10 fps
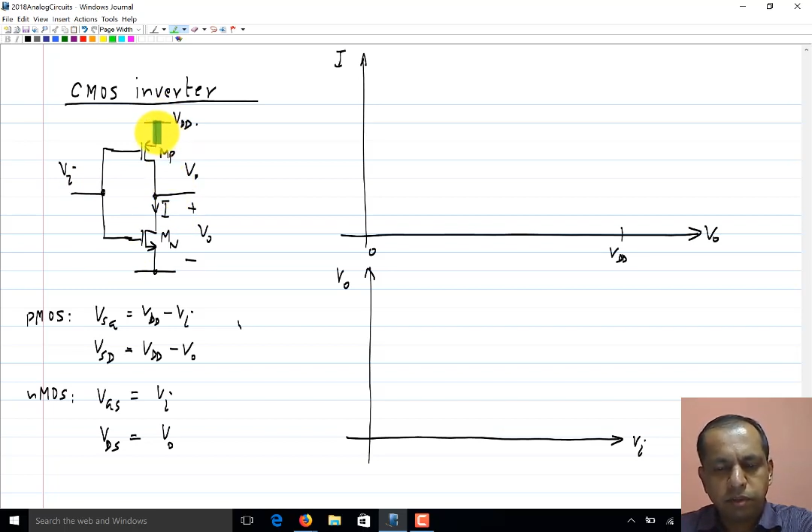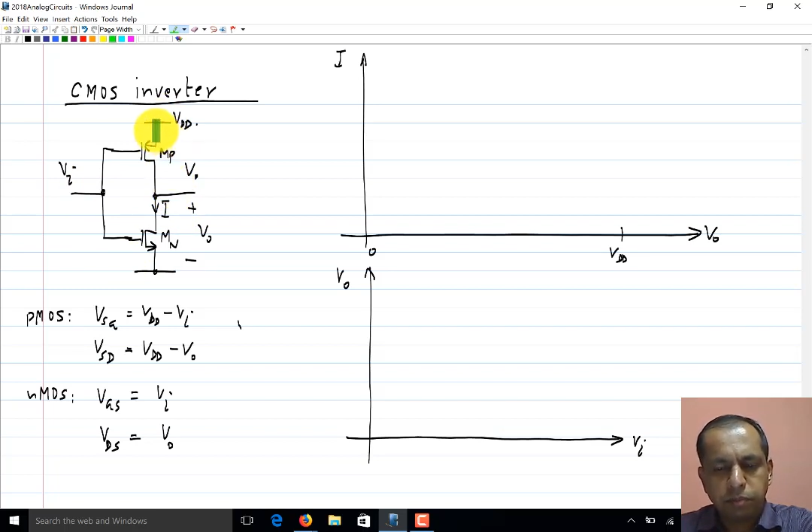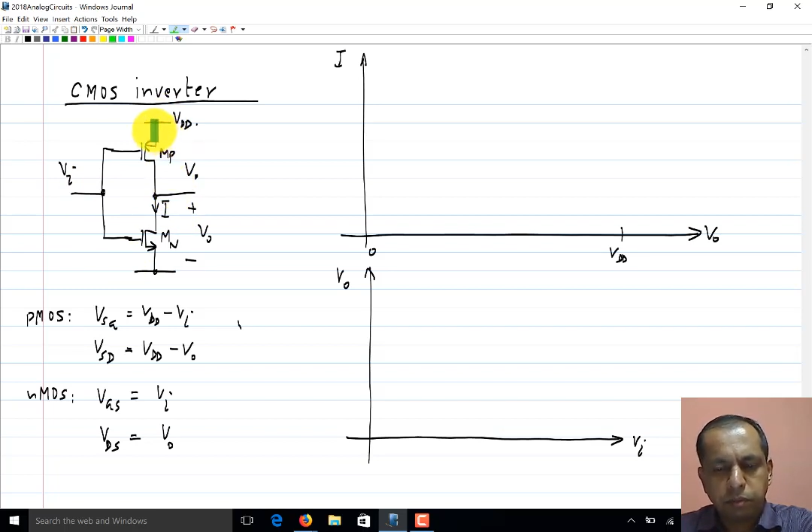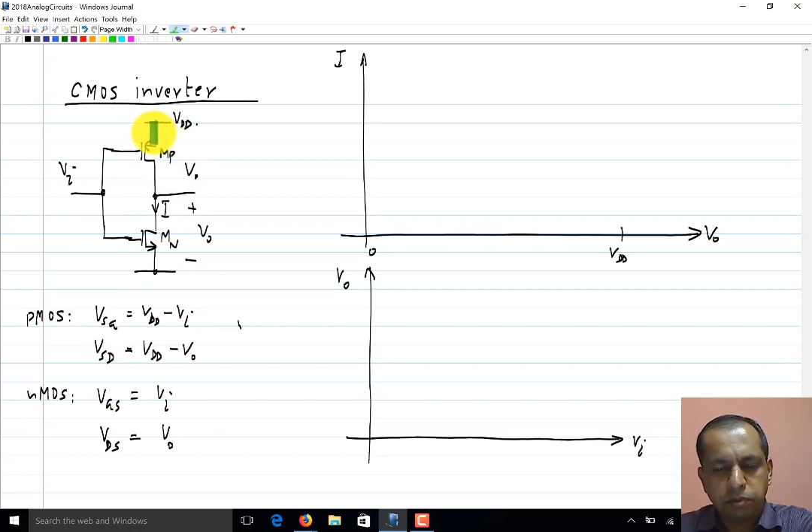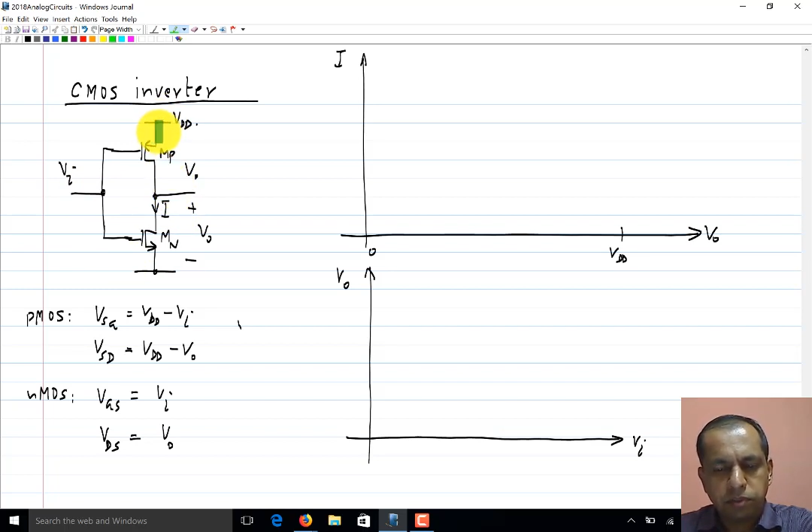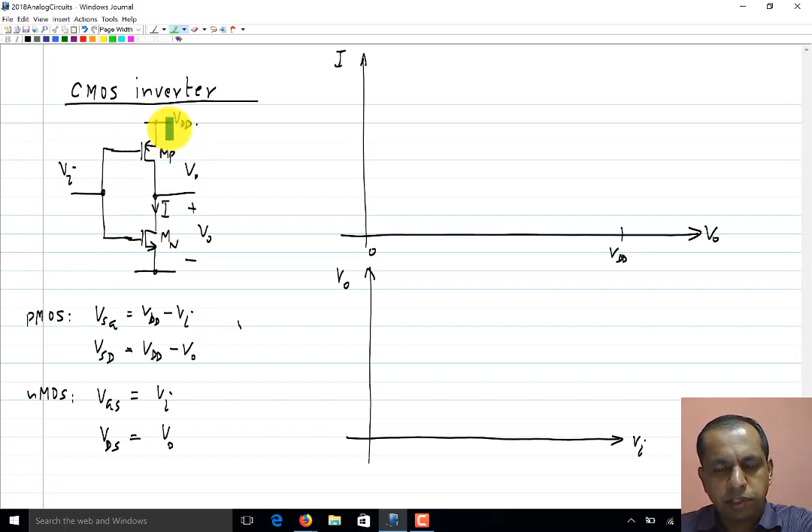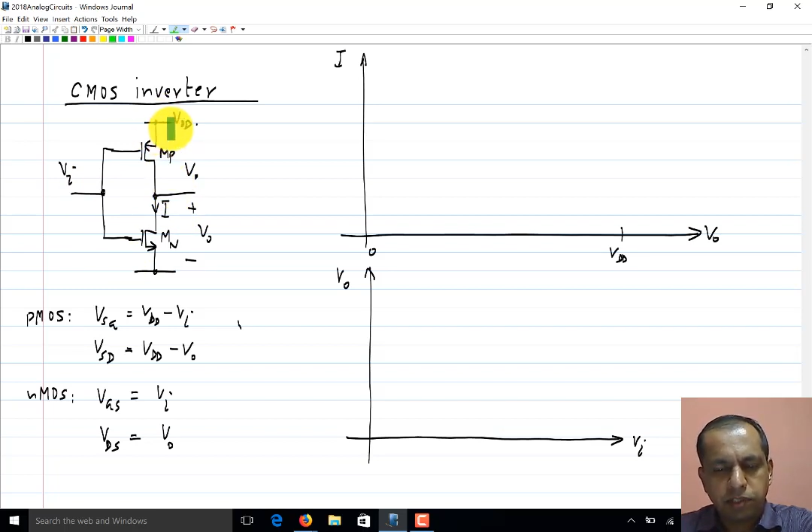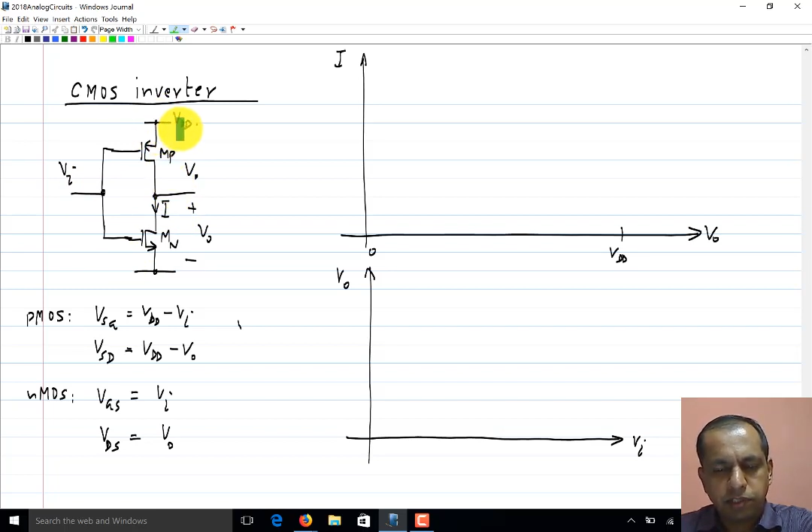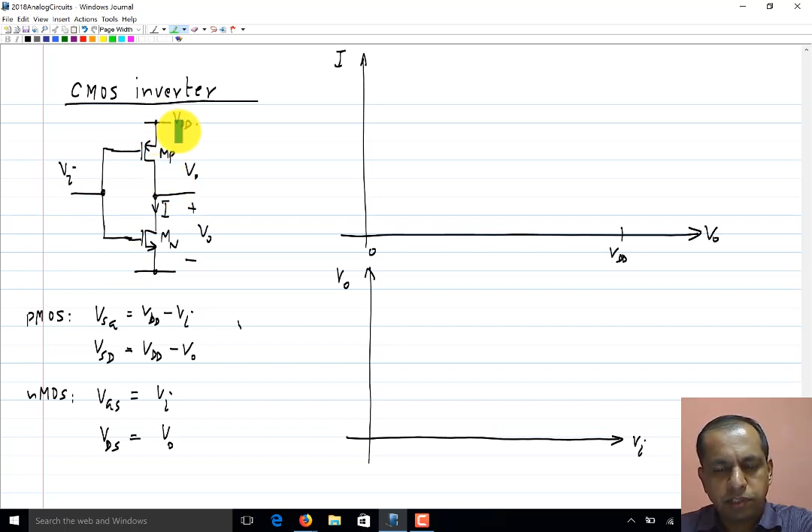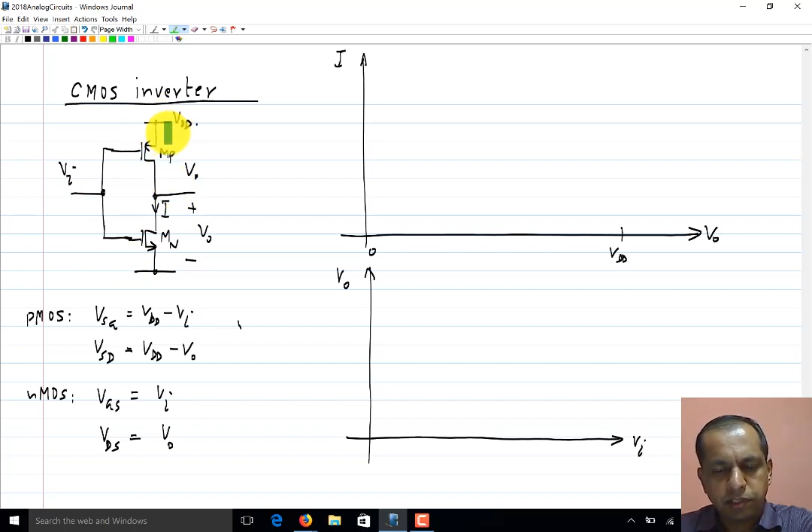the PMOS
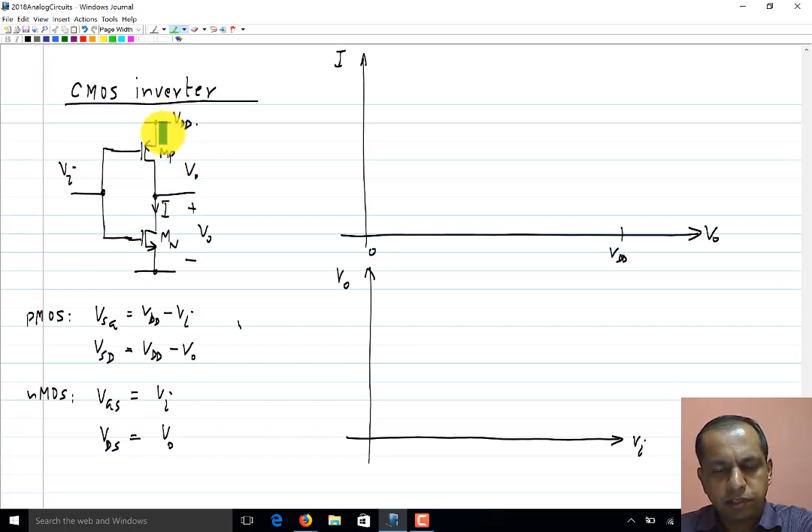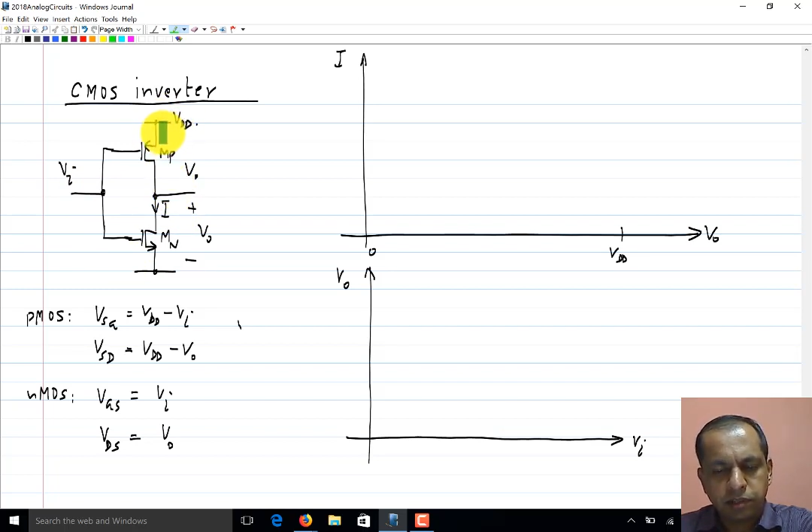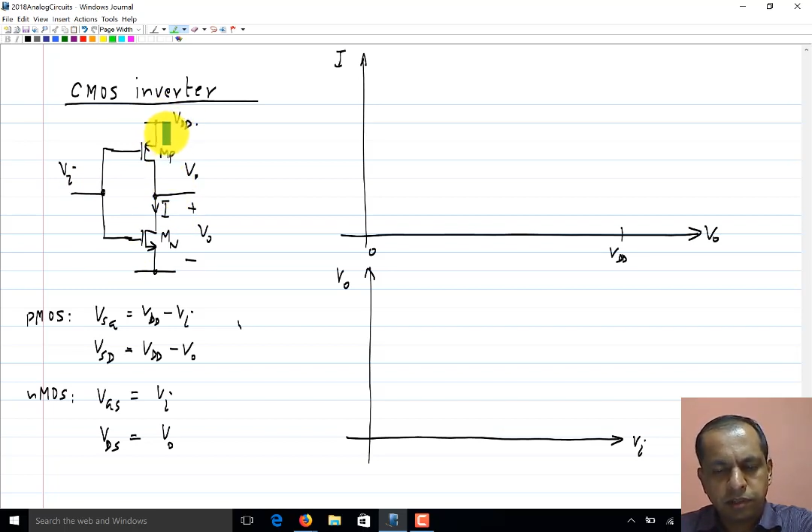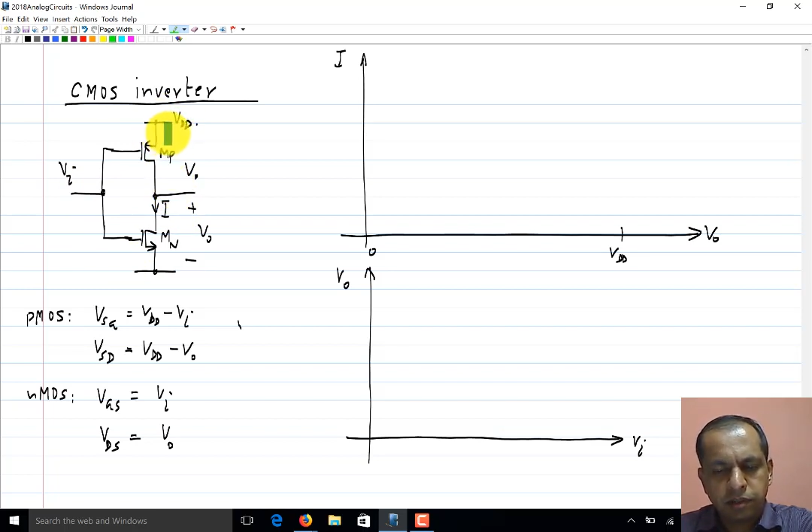transistor,